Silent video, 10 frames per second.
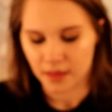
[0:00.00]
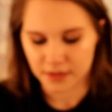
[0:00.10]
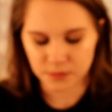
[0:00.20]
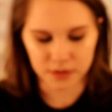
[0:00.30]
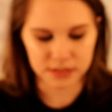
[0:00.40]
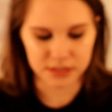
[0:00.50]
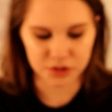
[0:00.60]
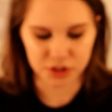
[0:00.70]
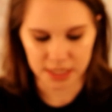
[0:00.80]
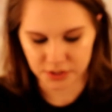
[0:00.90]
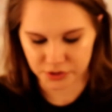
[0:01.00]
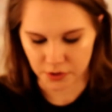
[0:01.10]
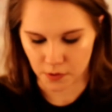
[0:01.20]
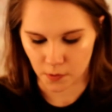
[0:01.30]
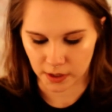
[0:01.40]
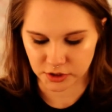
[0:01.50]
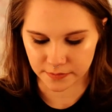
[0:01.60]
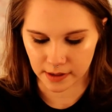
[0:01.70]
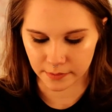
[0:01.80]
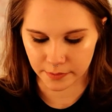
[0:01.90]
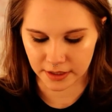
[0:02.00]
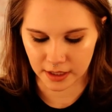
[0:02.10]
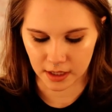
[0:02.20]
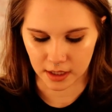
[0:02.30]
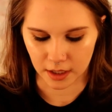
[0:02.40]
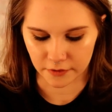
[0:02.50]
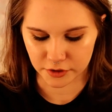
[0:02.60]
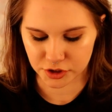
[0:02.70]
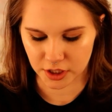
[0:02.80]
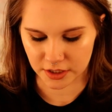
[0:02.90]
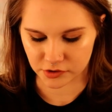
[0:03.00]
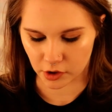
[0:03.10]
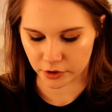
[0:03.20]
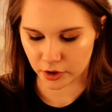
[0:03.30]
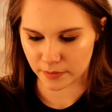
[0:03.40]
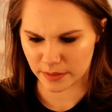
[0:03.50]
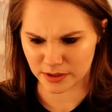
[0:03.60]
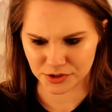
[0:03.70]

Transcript: This one is in the shade 2. I should probably get another shade darker, maybe